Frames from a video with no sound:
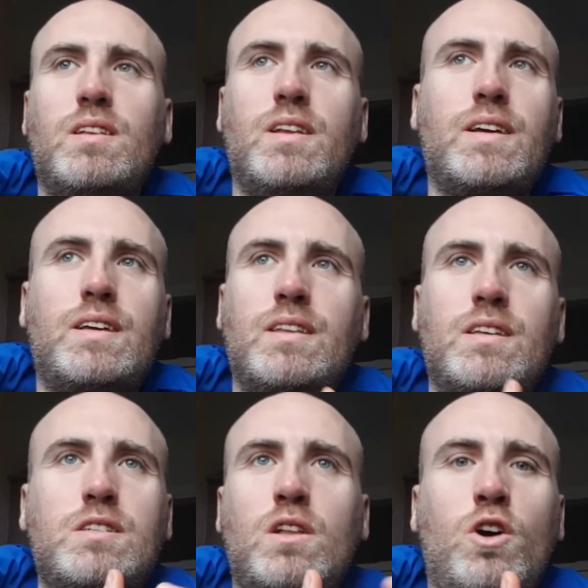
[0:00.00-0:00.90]
Like,
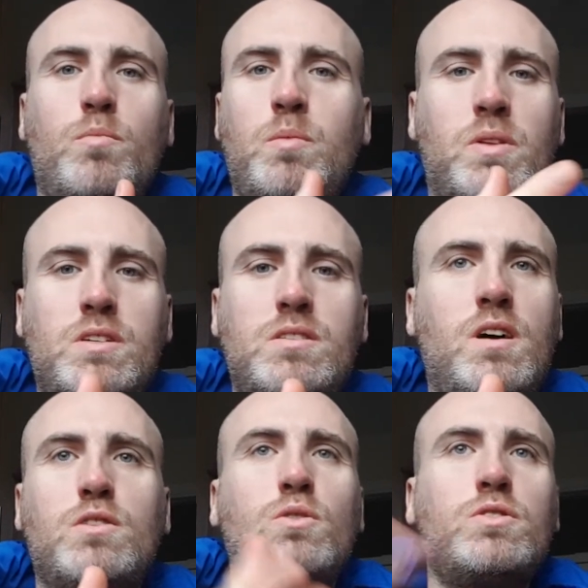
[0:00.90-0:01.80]
there's a lot of people that
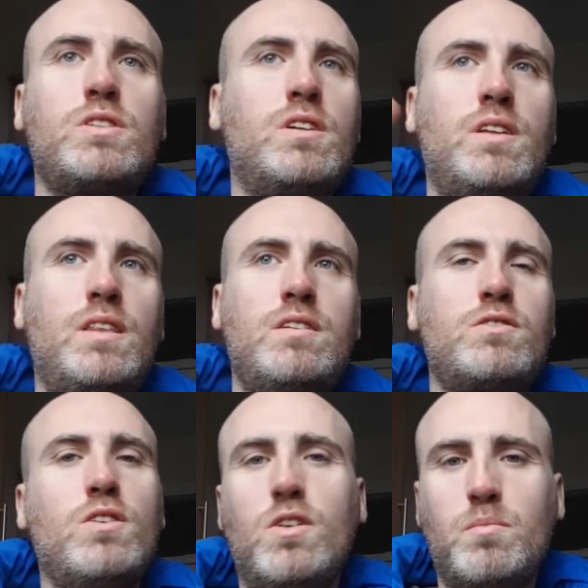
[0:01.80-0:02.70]
start coaching and then they
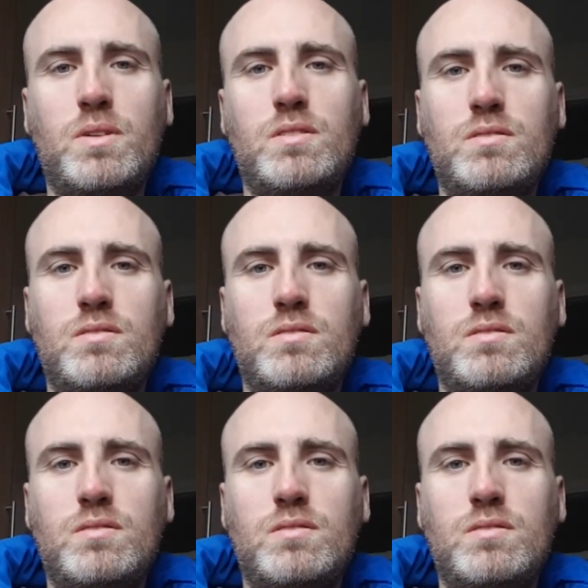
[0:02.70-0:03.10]
stop.